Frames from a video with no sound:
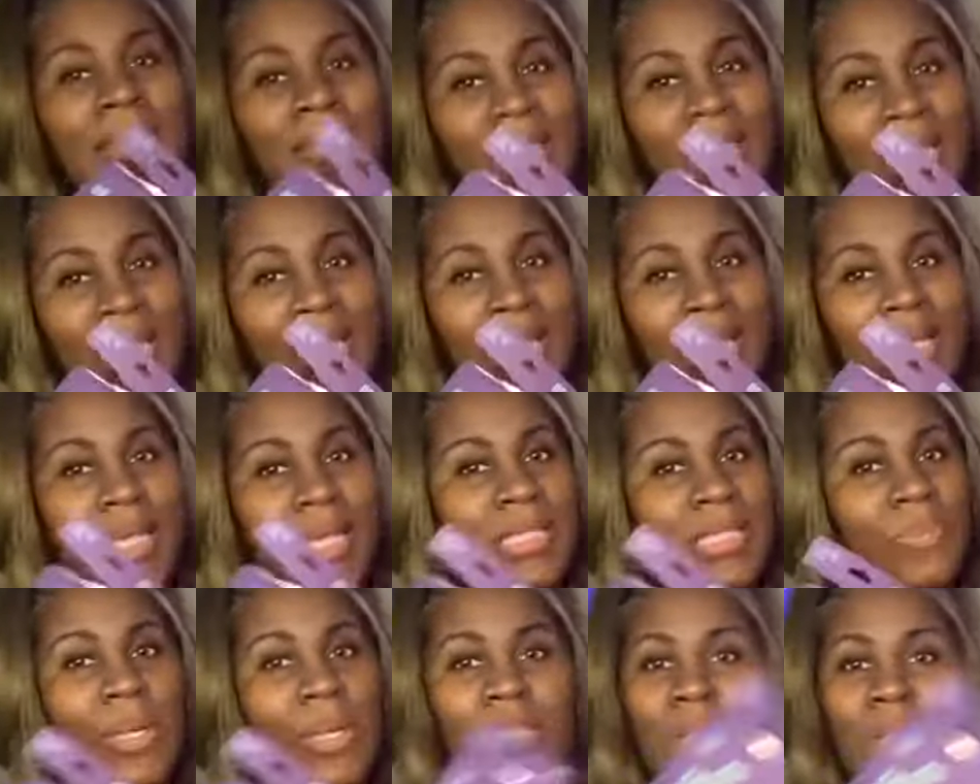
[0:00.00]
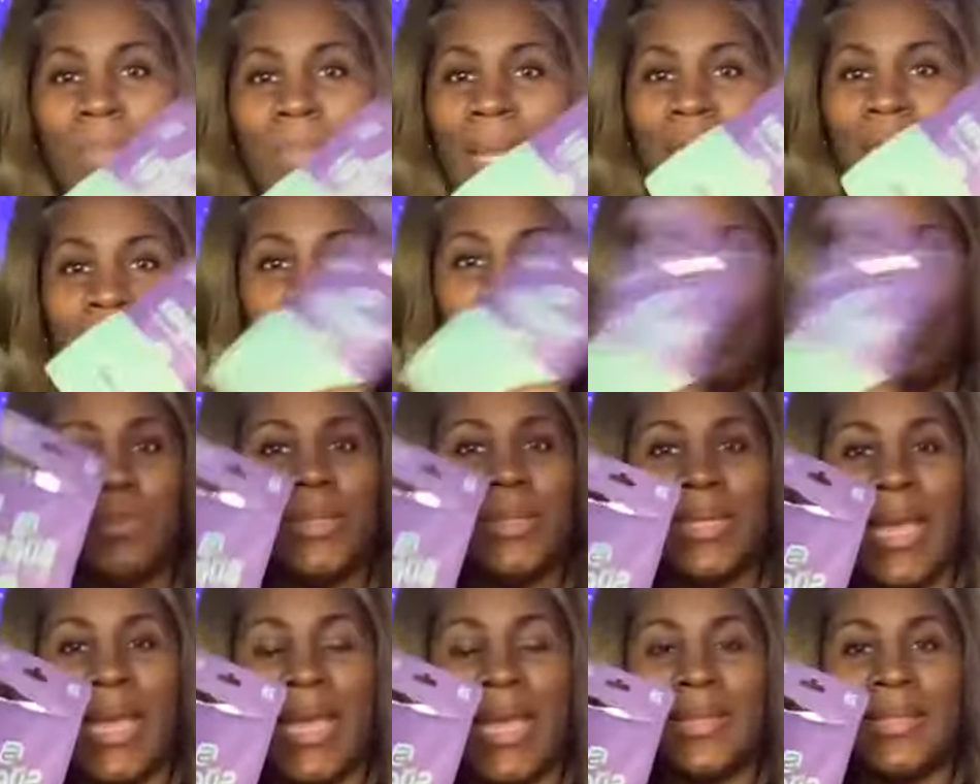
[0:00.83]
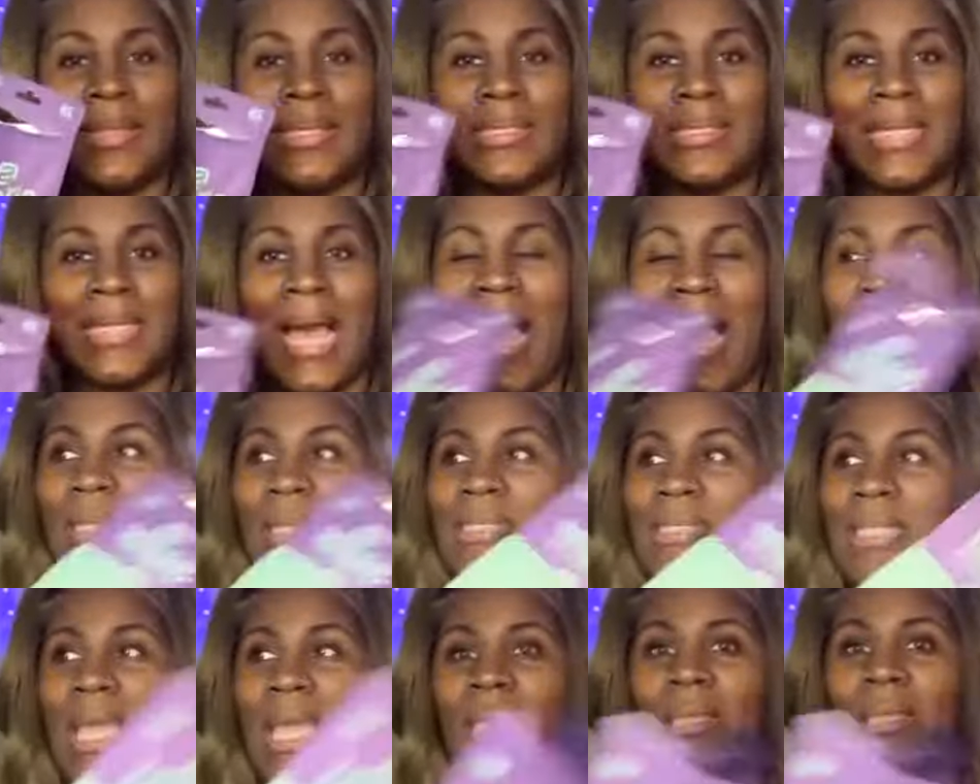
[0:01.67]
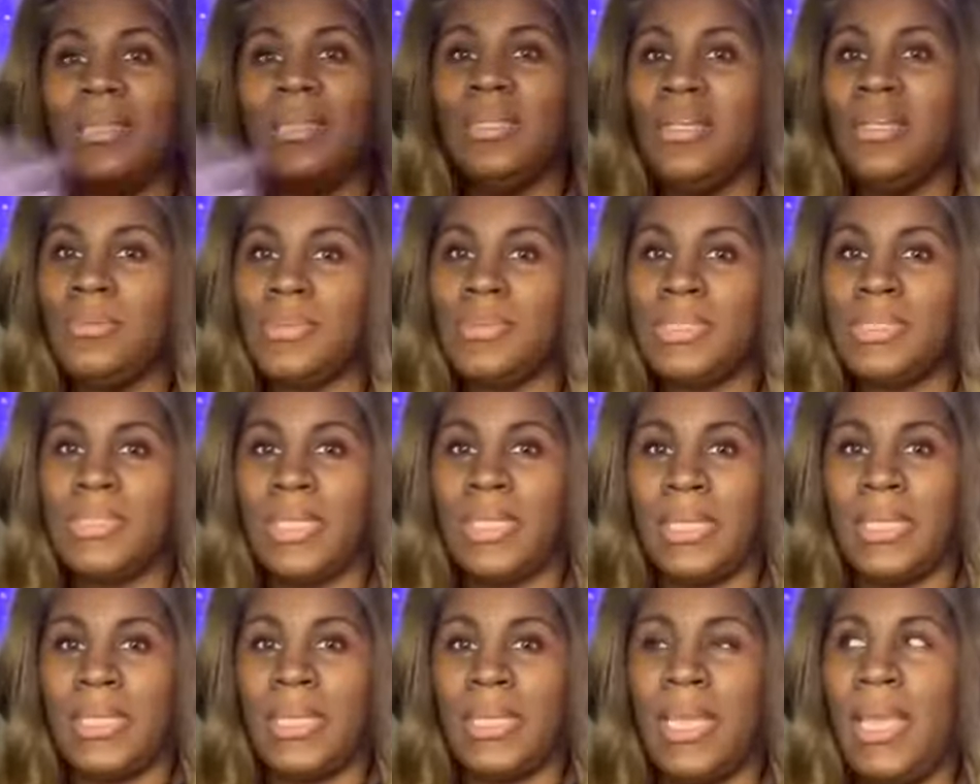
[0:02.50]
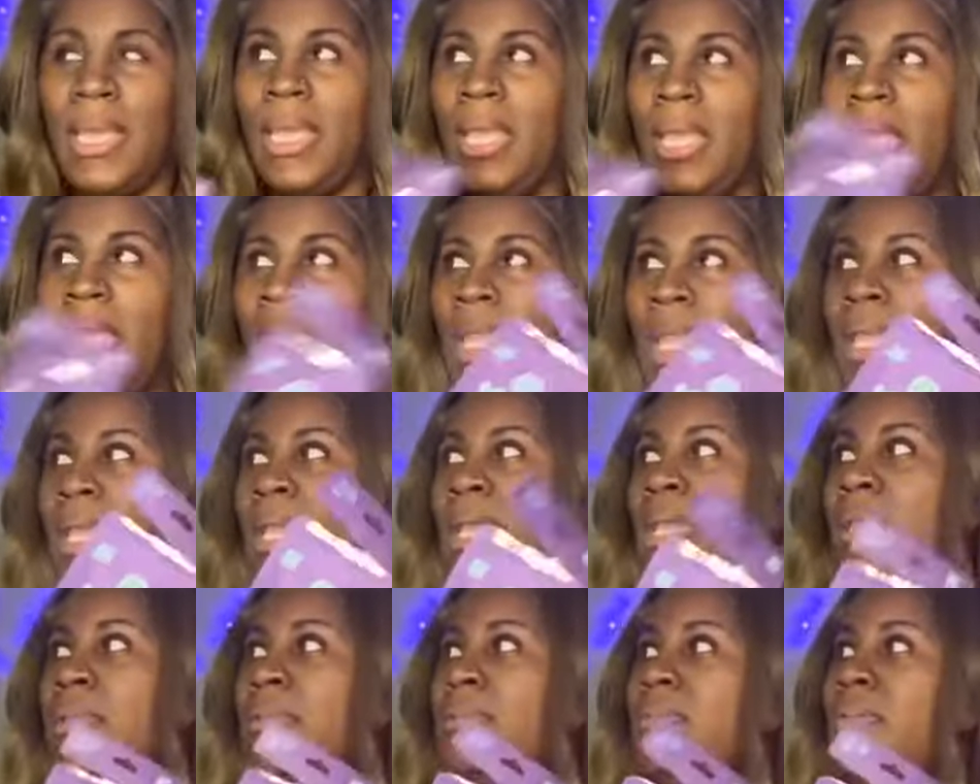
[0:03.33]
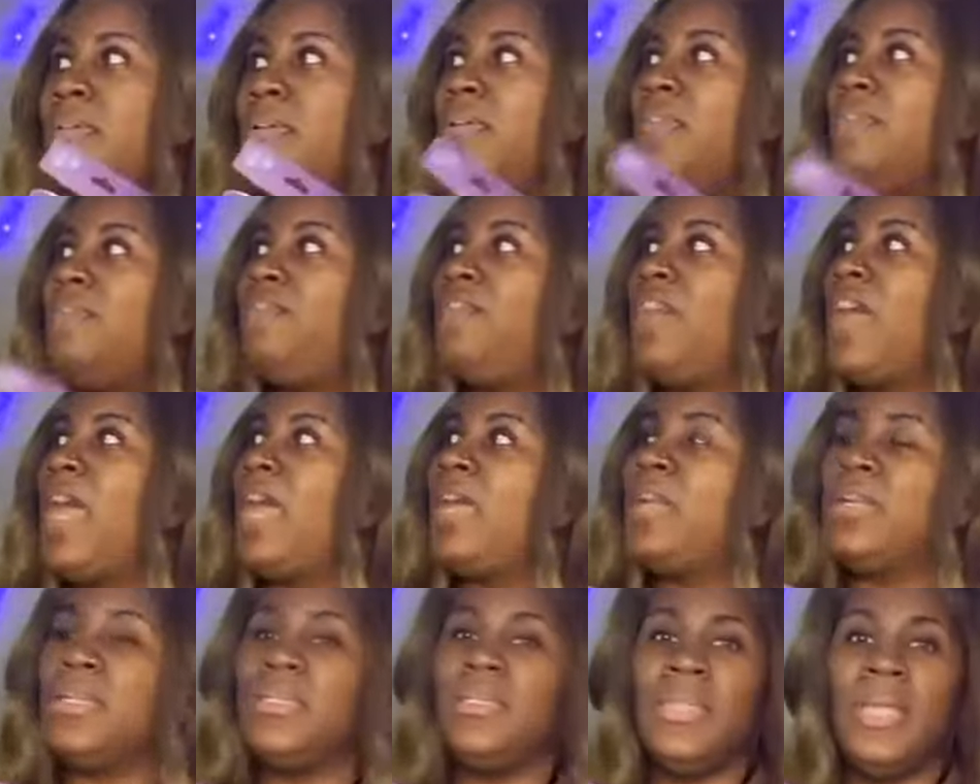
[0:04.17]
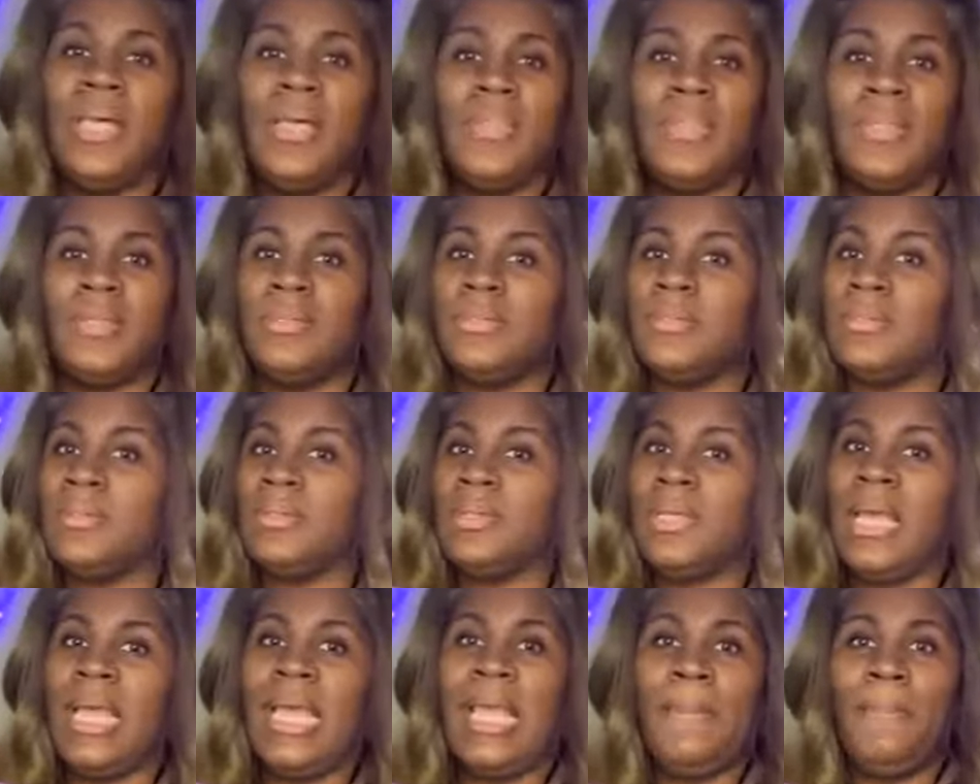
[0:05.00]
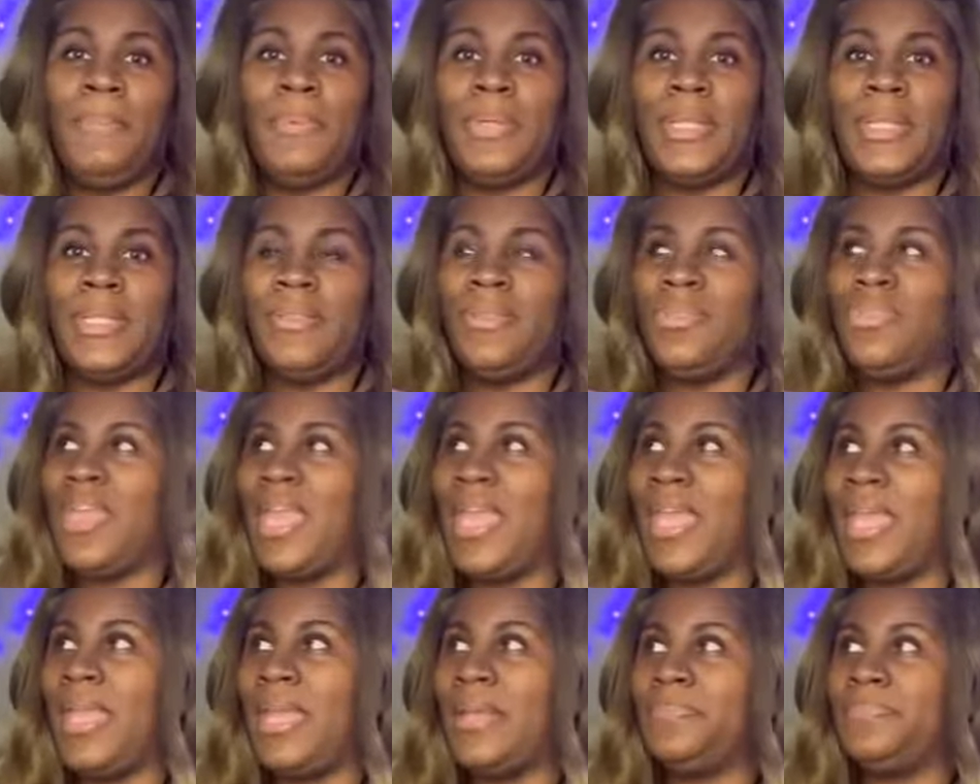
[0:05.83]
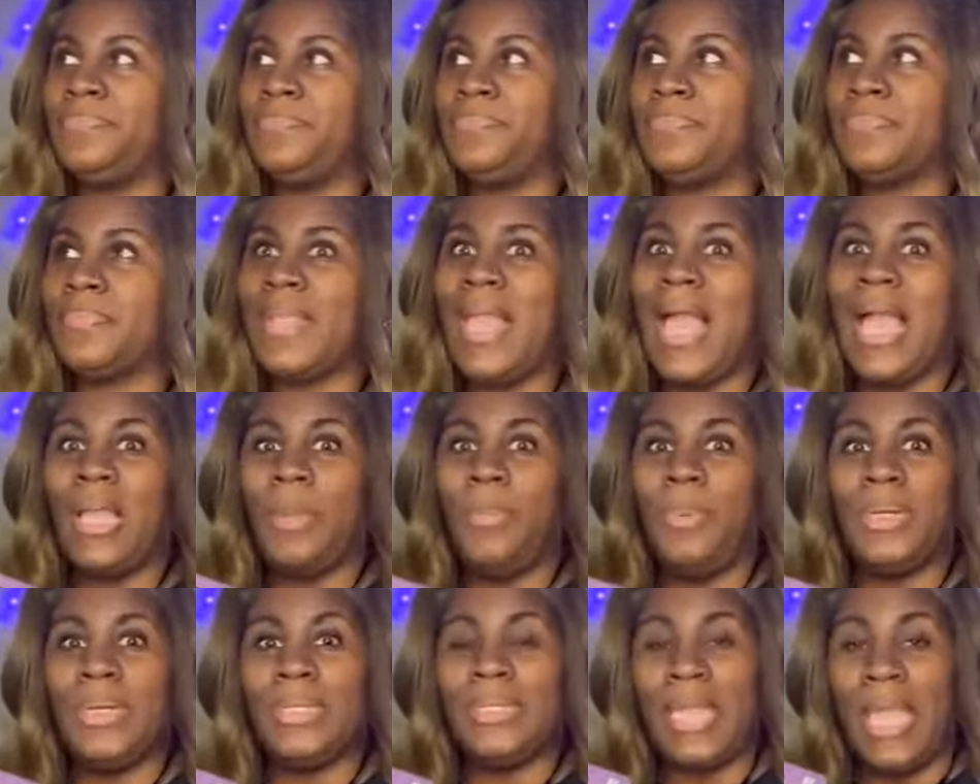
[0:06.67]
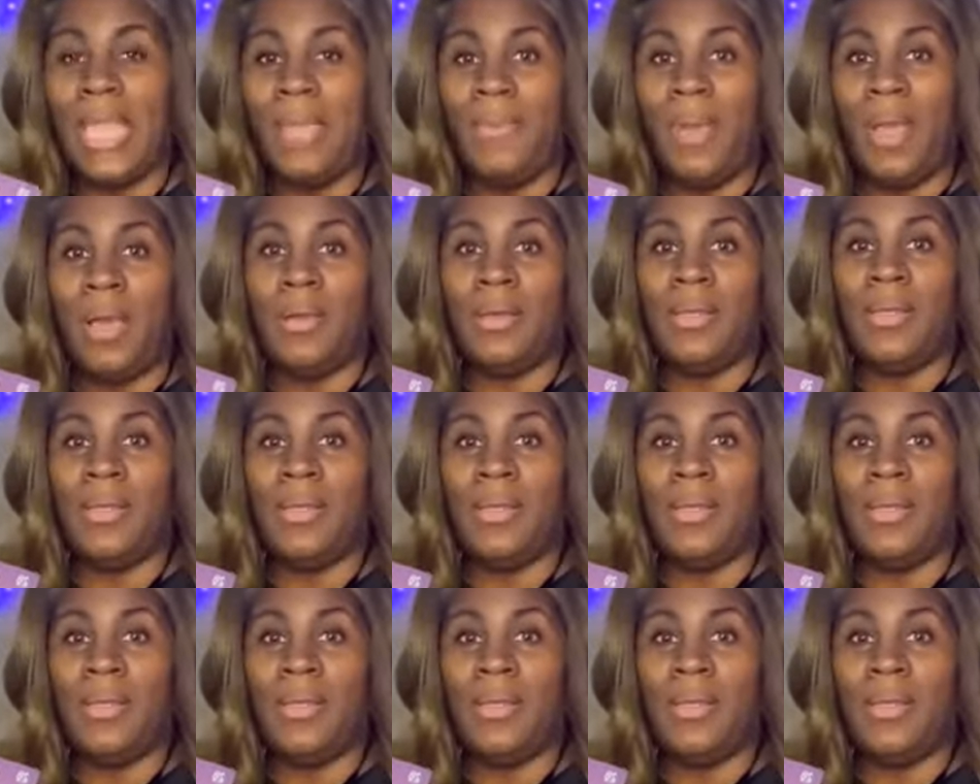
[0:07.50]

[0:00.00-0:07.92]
and then guess what? Nobody could duplicate this. I could take a lipstick and find another company that I could put a label